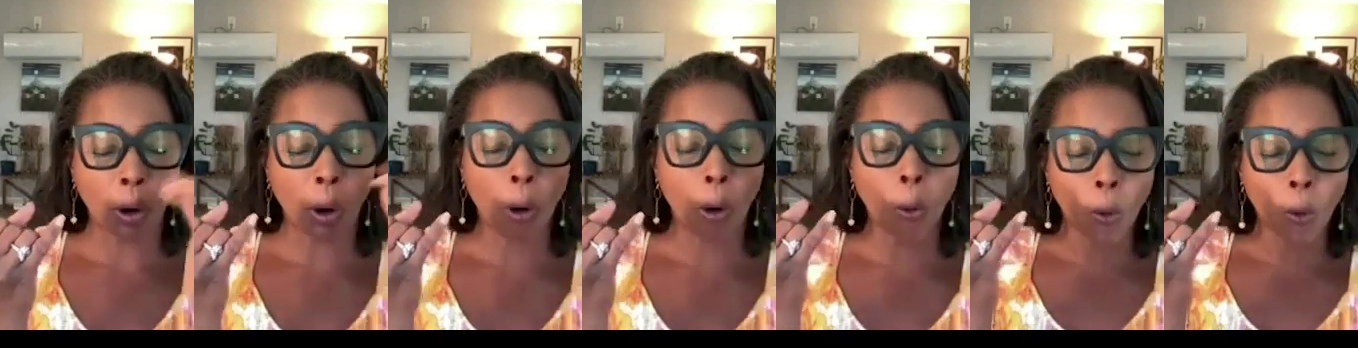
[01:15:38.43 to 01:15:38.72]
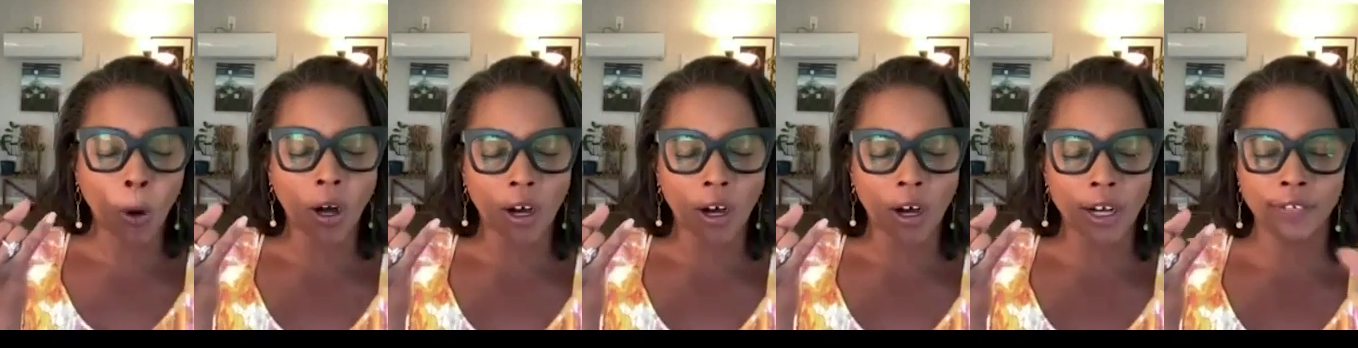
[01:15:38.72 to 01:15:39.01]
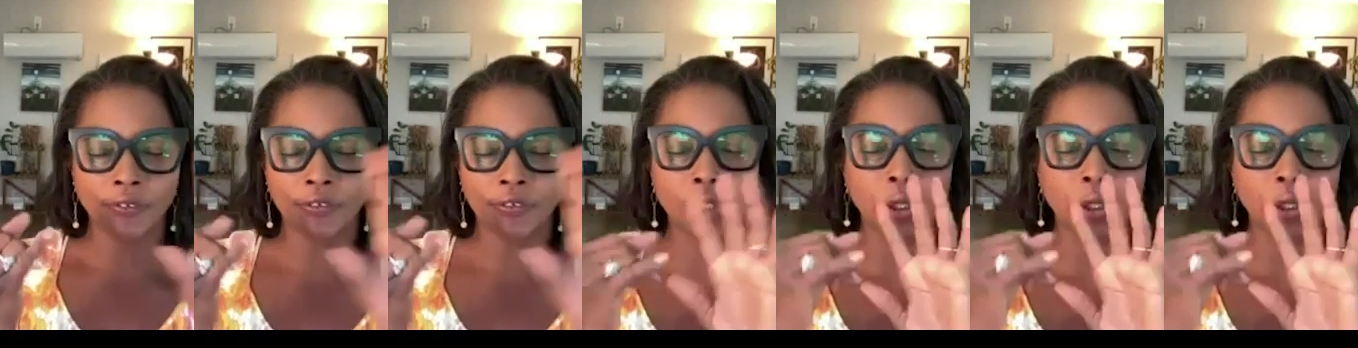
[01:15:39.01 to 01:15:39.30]
or
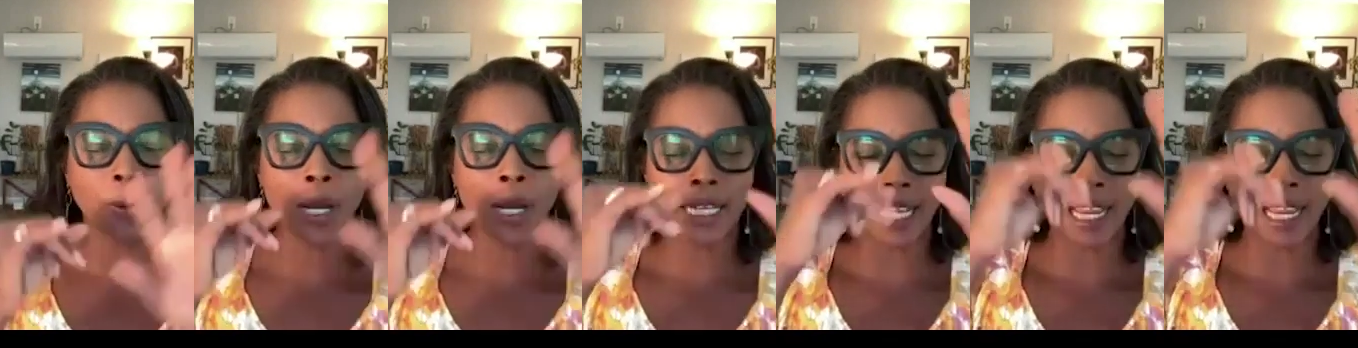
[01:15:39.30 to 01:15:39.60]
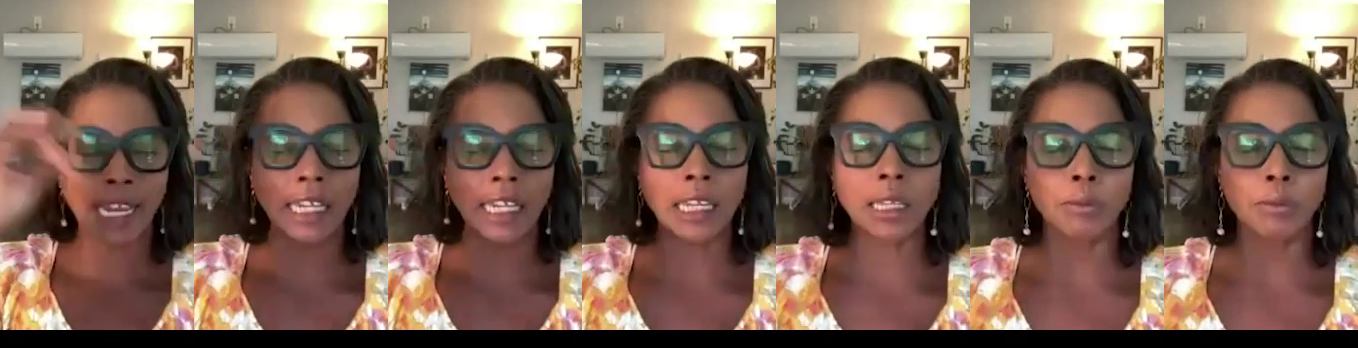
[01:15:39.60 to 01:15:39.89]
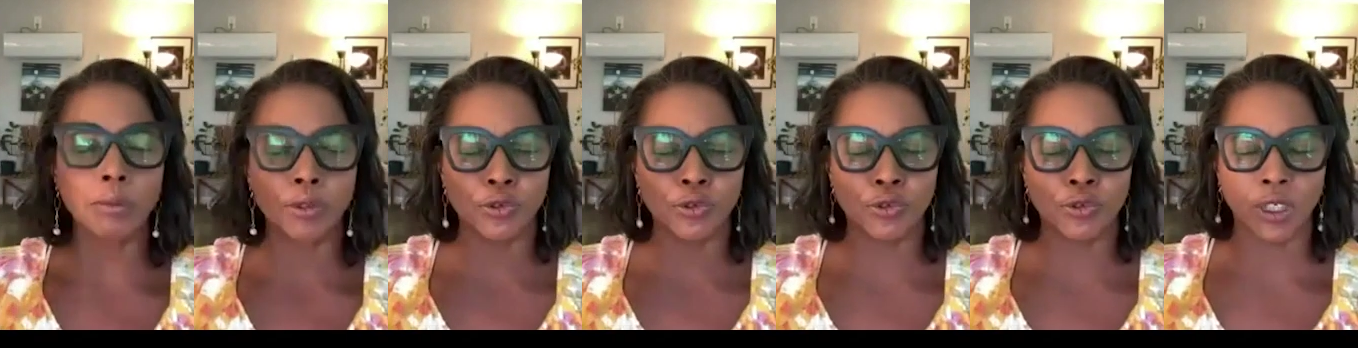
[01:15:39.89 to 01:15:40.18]
if you don't want any
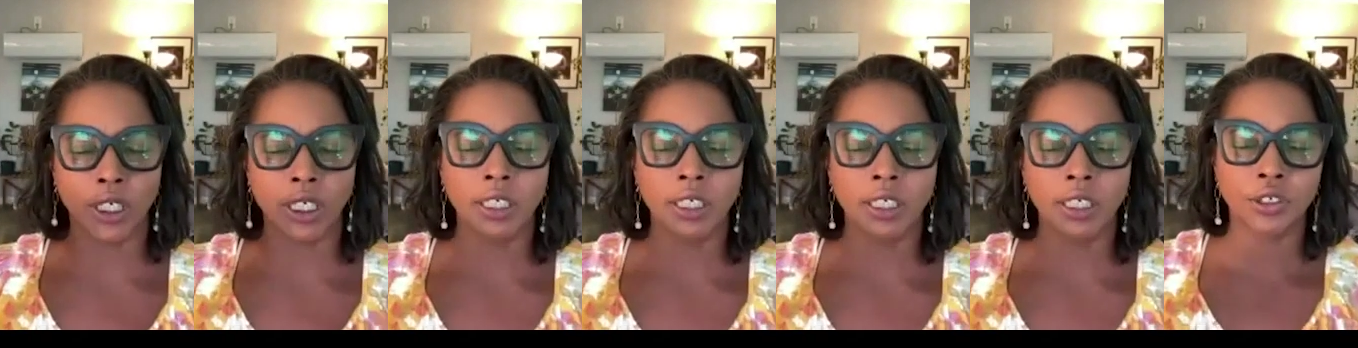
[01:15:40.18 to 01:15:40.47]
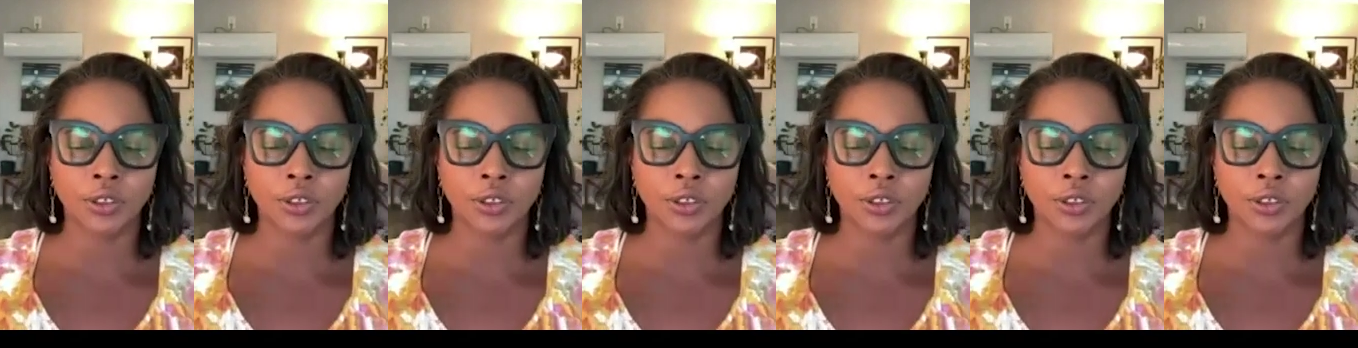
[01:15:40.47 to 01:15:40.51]
mudra,